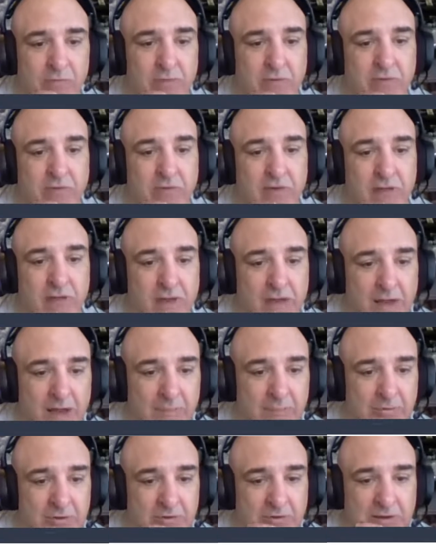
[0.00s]
through this.
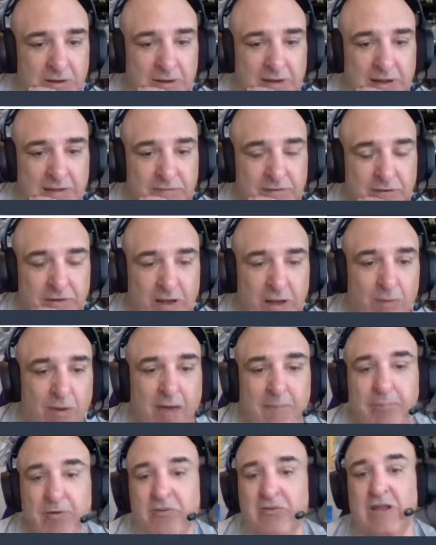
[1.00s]
I appreciate guys like
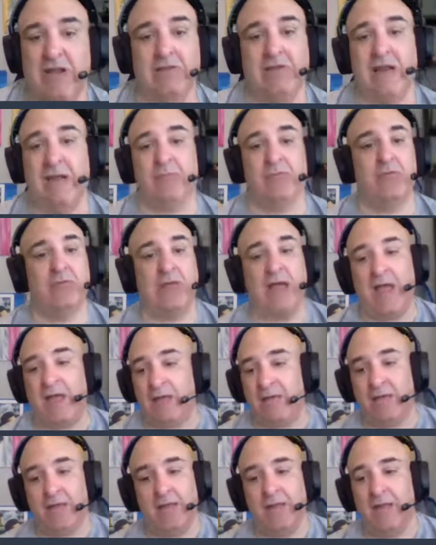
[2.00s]
I appreciate James because
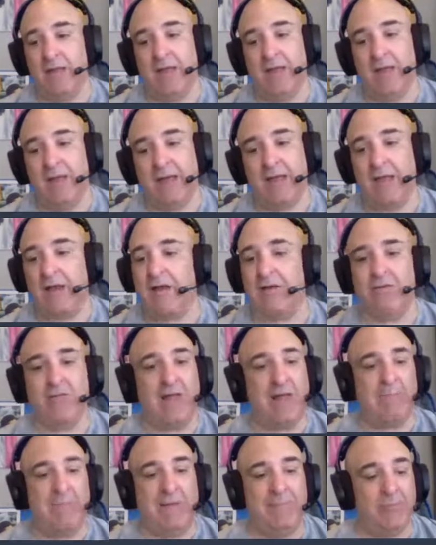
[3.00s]
there's
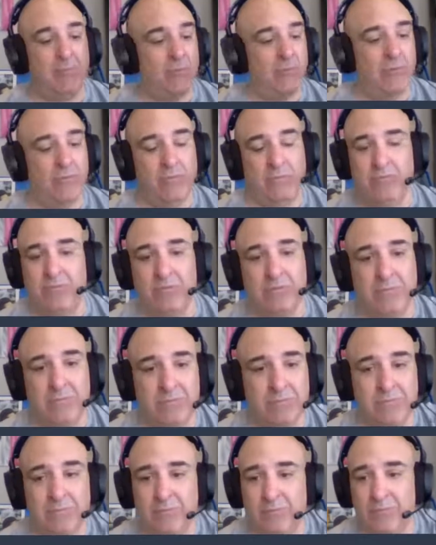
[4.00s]
a lot of people who
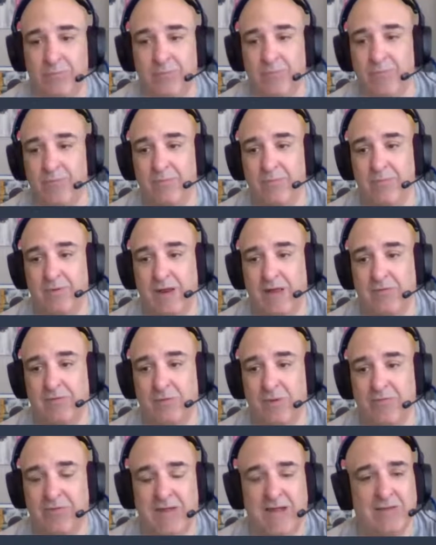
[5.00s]
do what I
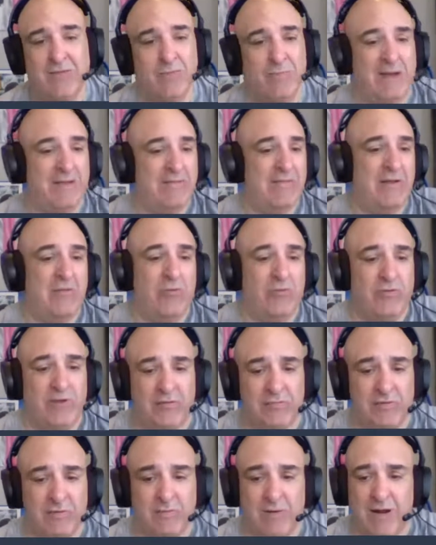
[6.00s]
do. I think I do my thing a little
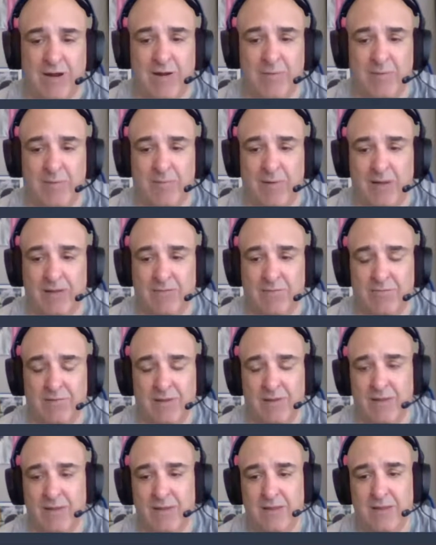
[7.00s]
different, right? I mean,
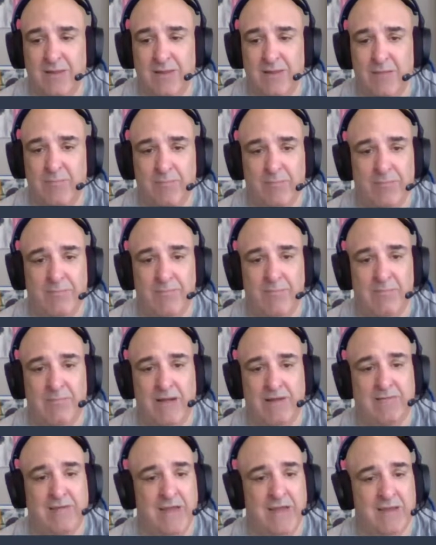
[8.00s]

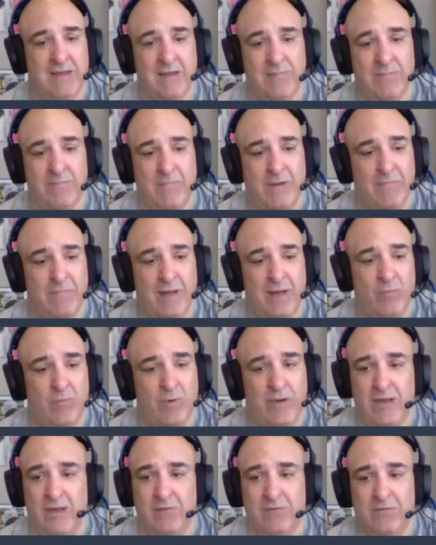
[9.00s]
my take and my
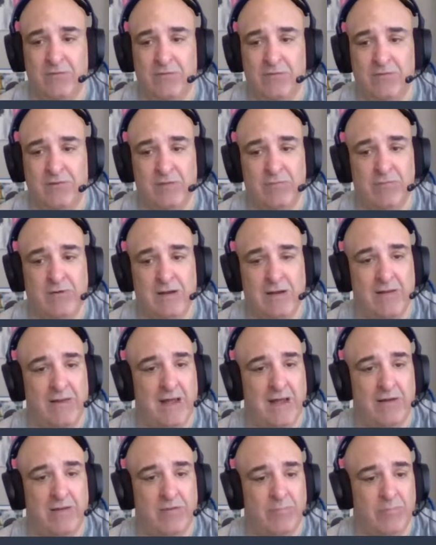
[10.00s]
way is different than a
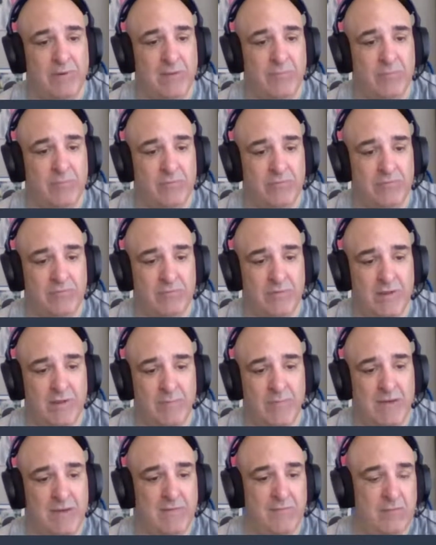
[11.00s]
lot of other people's.
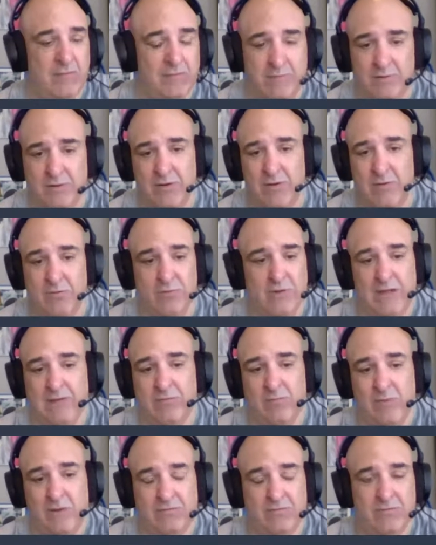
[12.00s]
I mean, even you
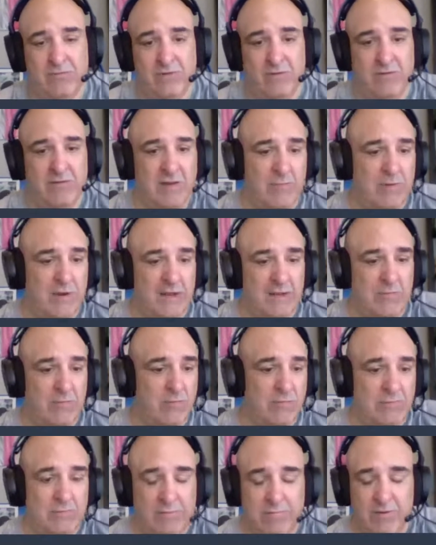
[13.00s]
guys watch Tim and Nick.
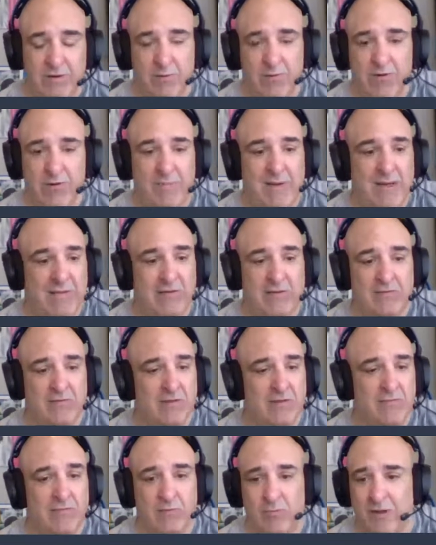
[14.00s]
We're come at
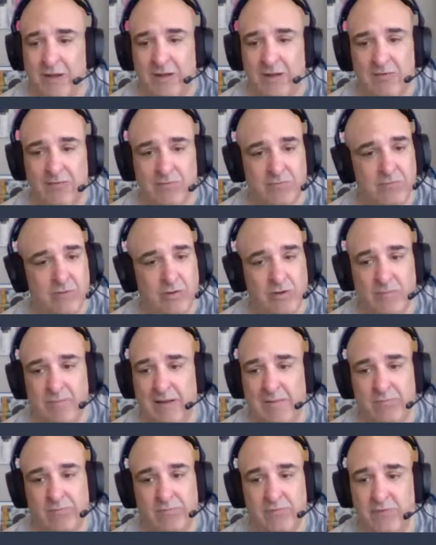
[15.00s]
things different ways, talk
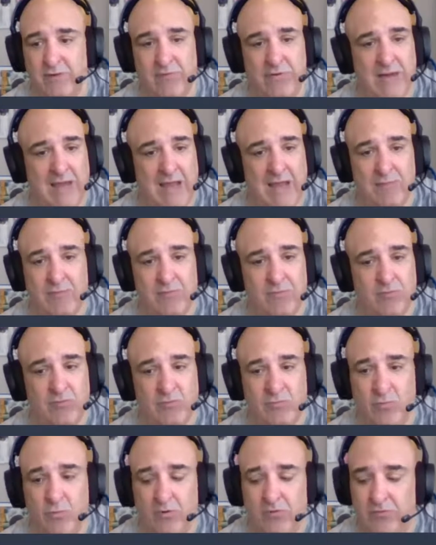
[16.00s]
about different games,
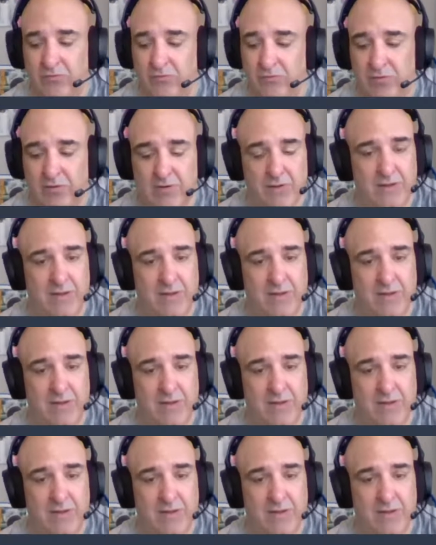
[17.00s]
different sports.